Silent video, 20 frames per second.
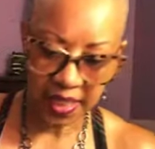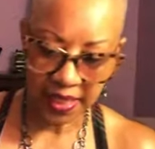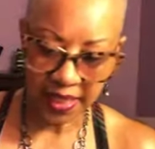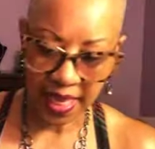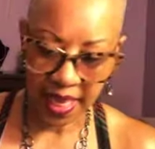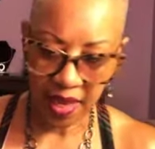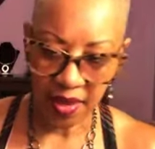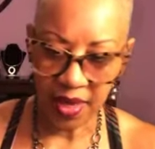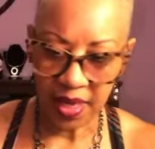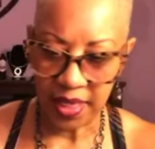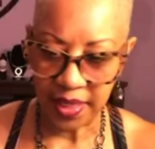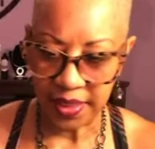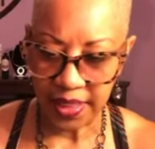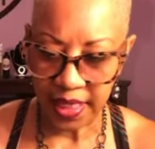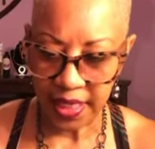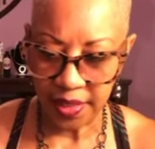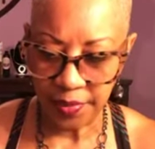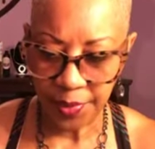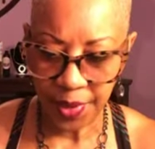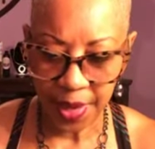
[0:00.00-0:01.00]
out. I gotta take,
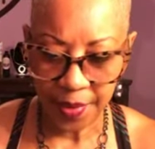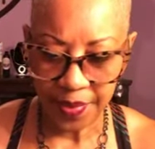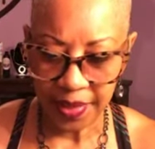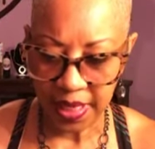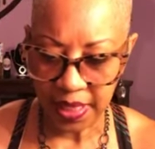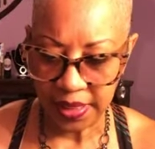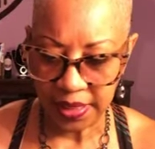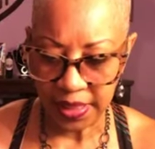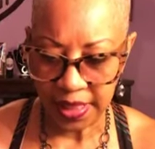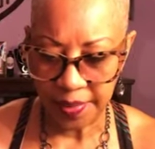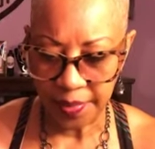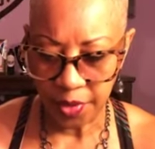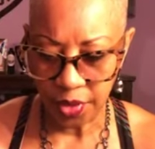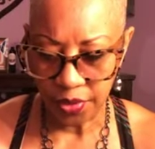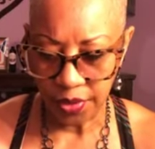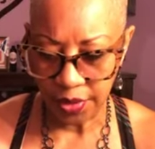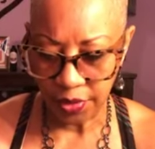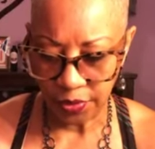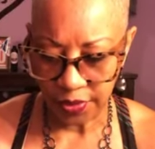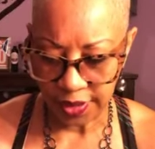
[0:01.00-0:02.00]
you probably can't see me do
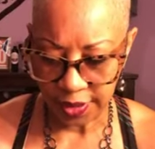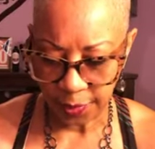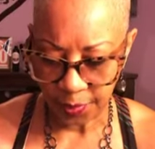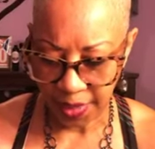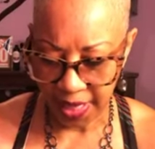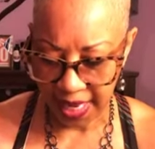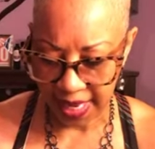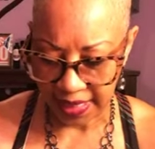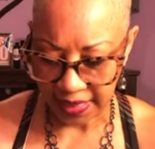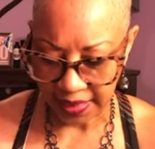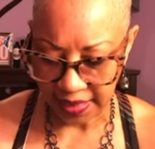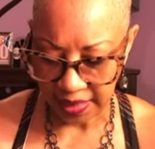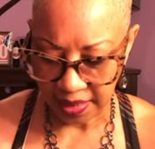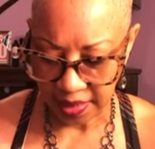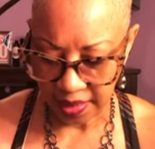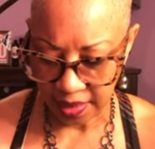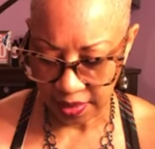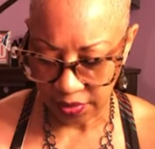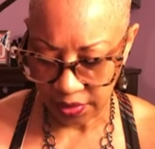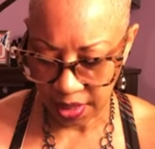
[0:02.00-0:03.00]
it through this plastic
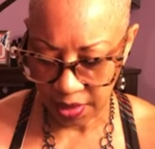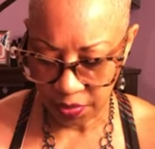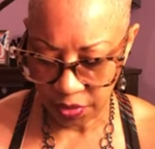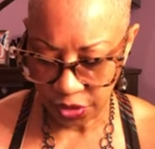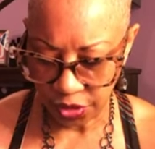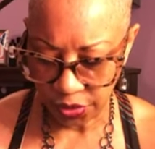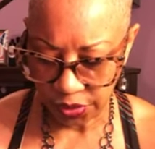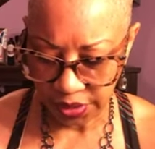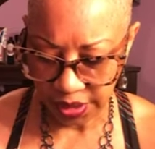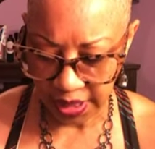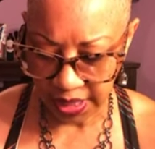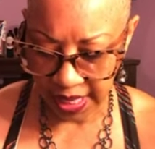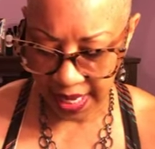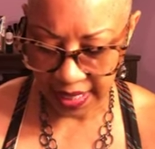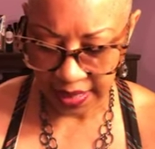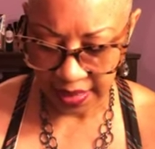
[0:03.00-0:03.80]
because I want you to see like the,